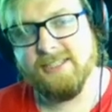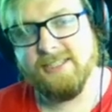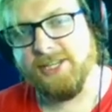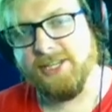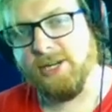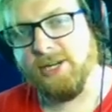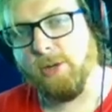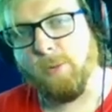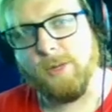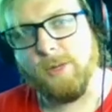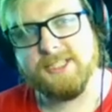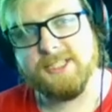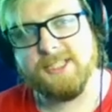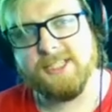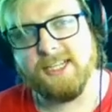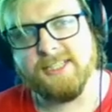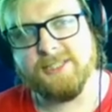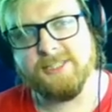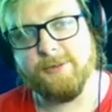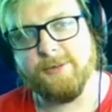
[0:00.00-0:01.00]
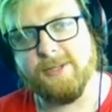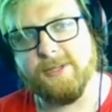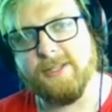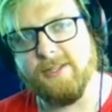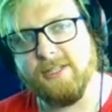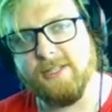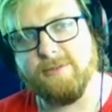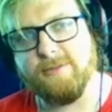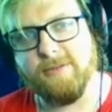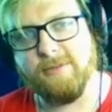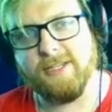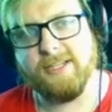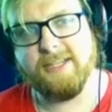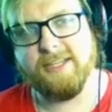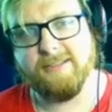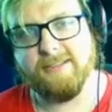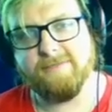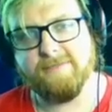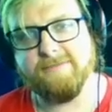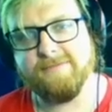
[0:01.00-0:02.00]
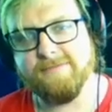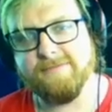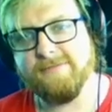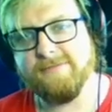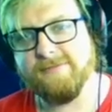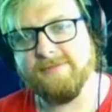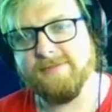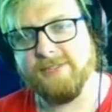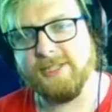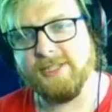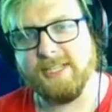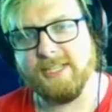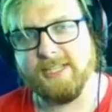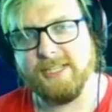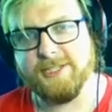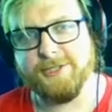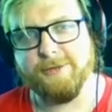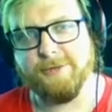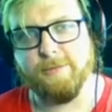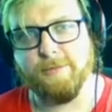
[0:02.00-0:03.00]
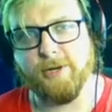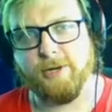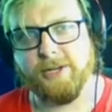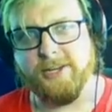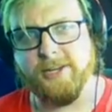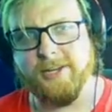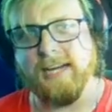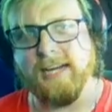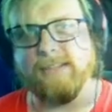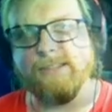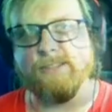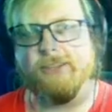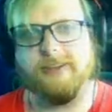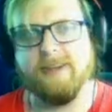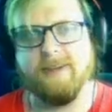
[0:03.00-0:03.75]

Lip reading: You know, what's done to it? Looks like it's doing pretty good out there.